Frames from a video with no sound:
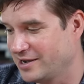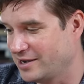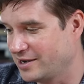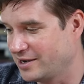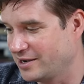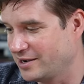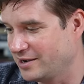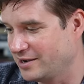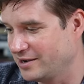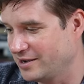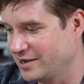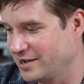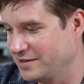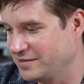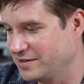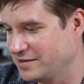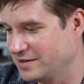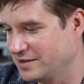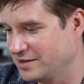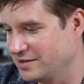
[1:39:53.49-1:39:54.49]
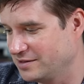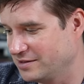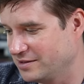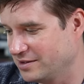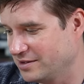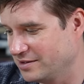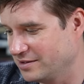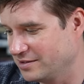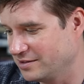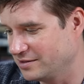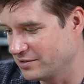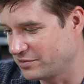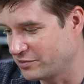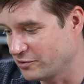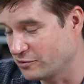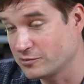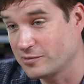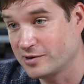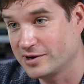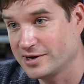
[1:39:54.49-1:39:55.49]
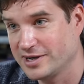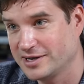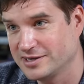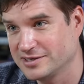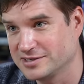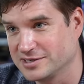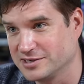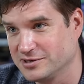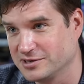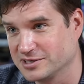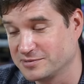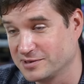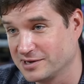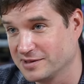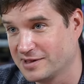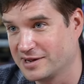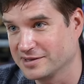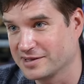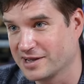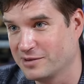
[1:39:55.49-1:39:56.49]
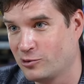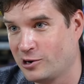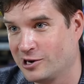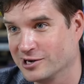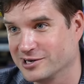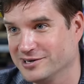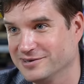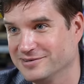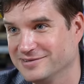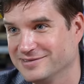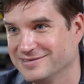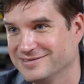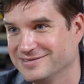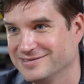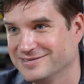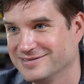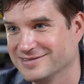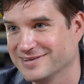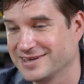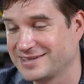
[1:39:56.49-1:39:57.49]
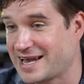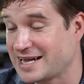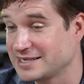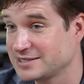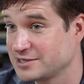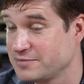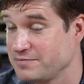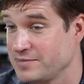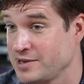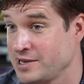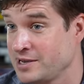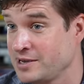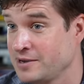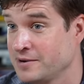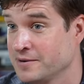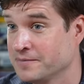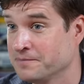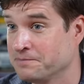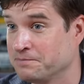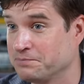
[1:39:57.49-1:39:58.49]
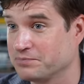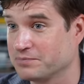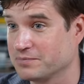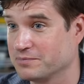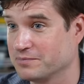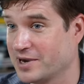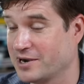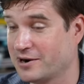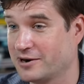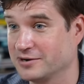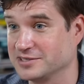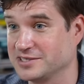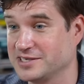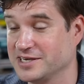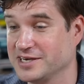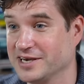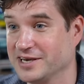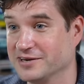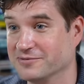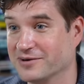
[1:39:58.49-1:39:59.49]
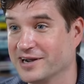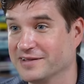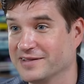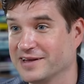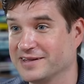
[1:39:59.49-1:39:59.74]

Uh, and then the the the third one is you can spend a lot of time walking. Yes. Like that to me. Mm-hmm. my heart singing, right?